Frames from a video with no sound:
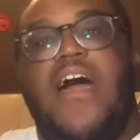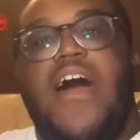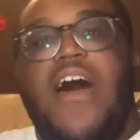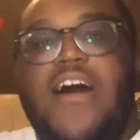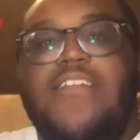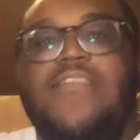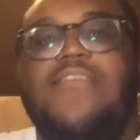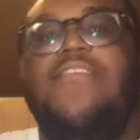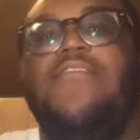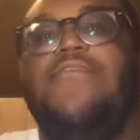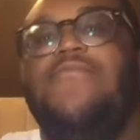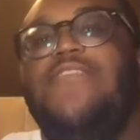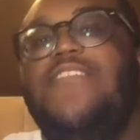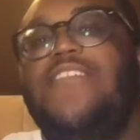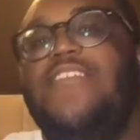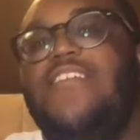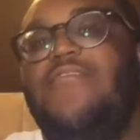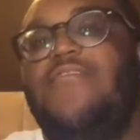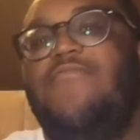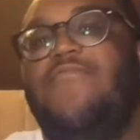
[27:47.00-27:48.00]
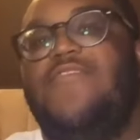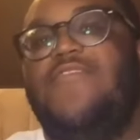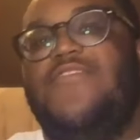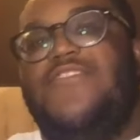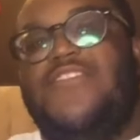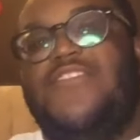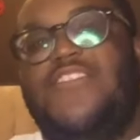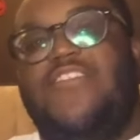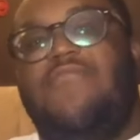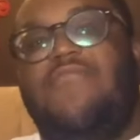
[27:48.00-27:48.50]
another thing I want to
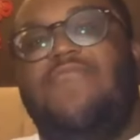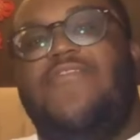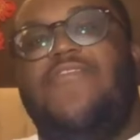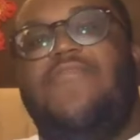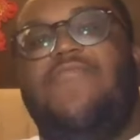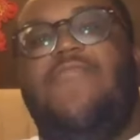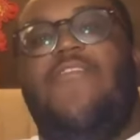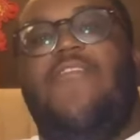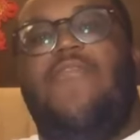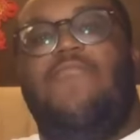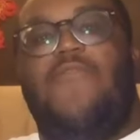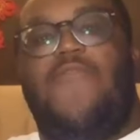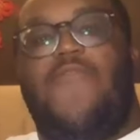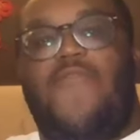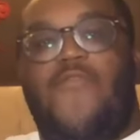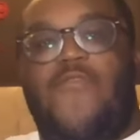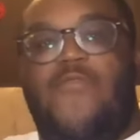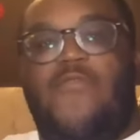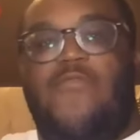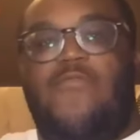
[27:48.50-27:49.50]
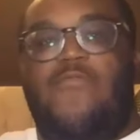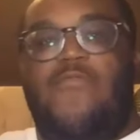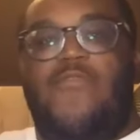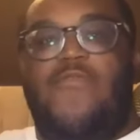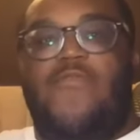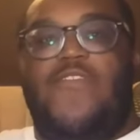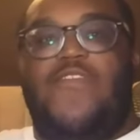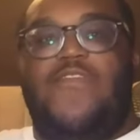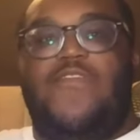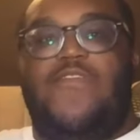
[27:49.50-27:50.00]
share with you all before we
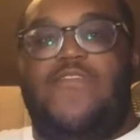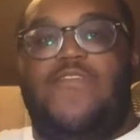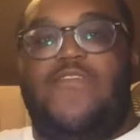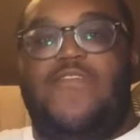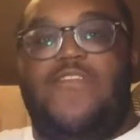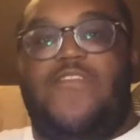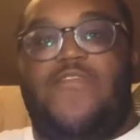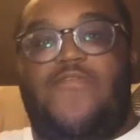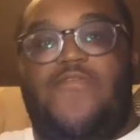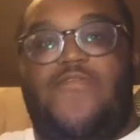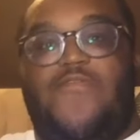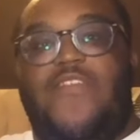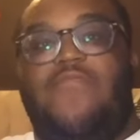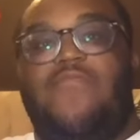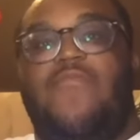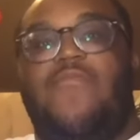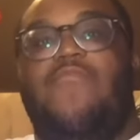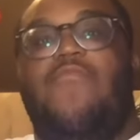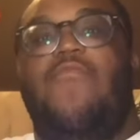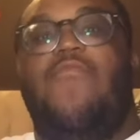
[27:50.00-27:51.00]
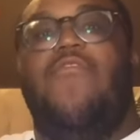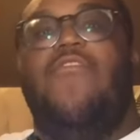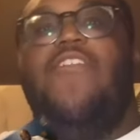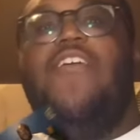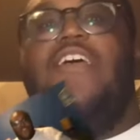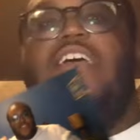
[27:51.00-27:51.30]
move into the frame report.